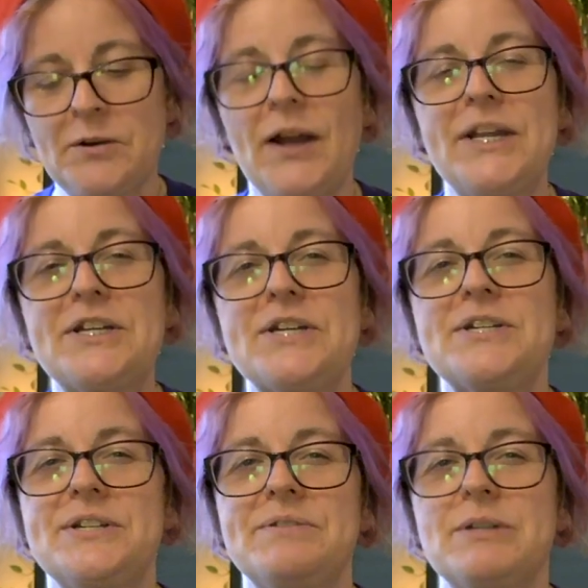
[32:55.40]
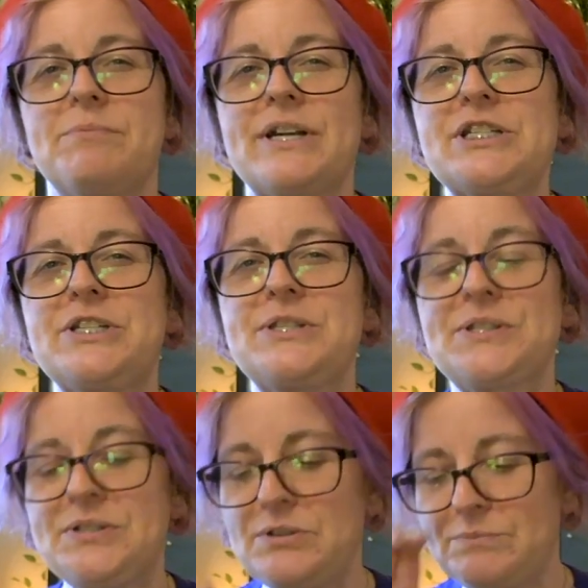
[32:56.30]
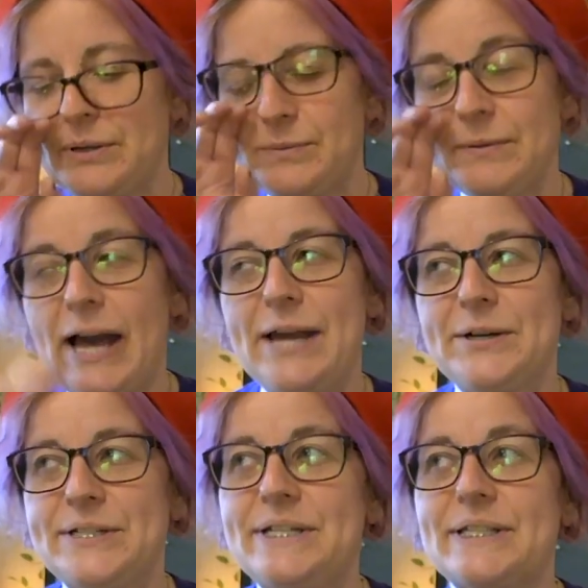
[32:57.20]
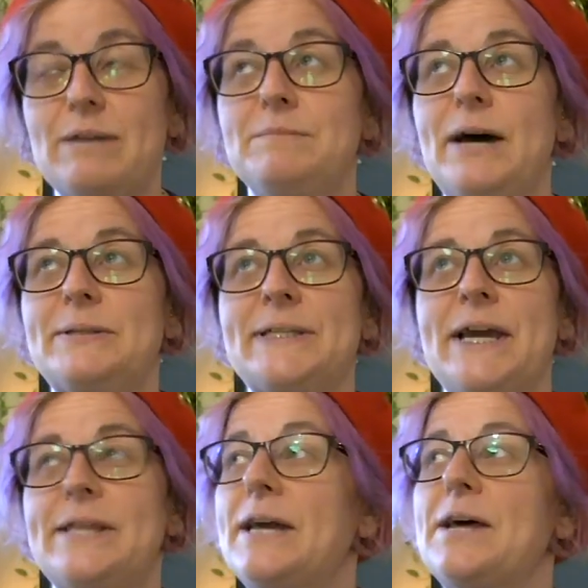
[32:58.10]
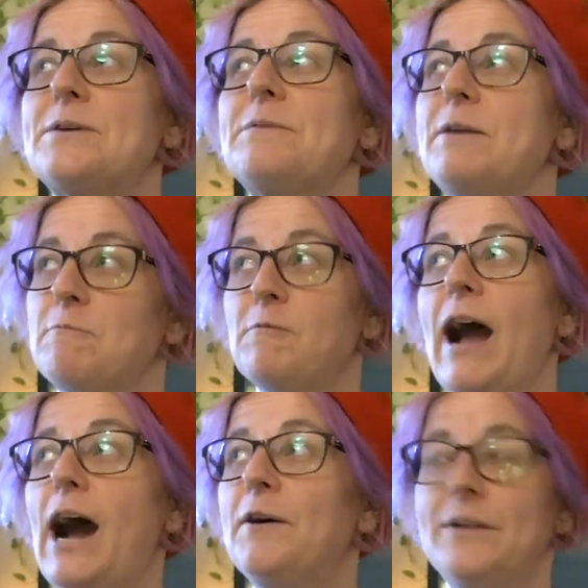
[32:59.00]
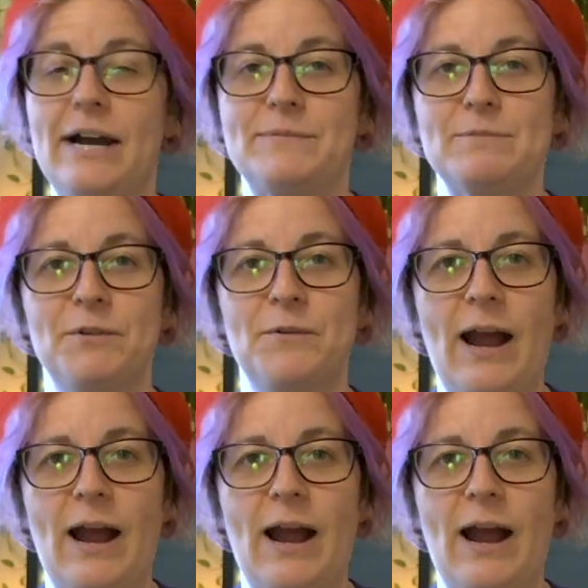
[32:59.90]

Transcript: chronic depression soup energies. I'm not saying that other one. Wow, I have some